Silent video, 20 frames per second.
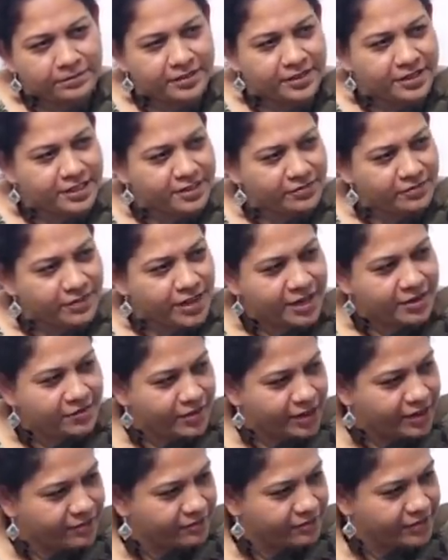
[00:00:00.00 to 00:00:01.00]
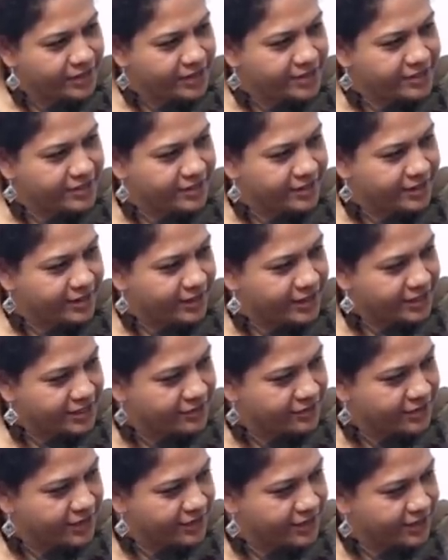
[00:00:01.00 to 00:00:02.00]
this week one phase and the next
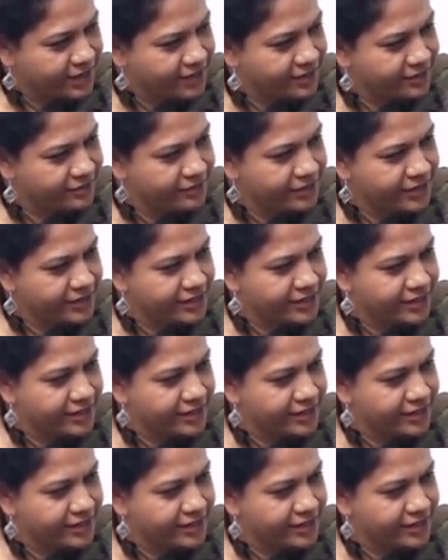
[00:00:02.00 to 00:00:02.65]
week the other phase,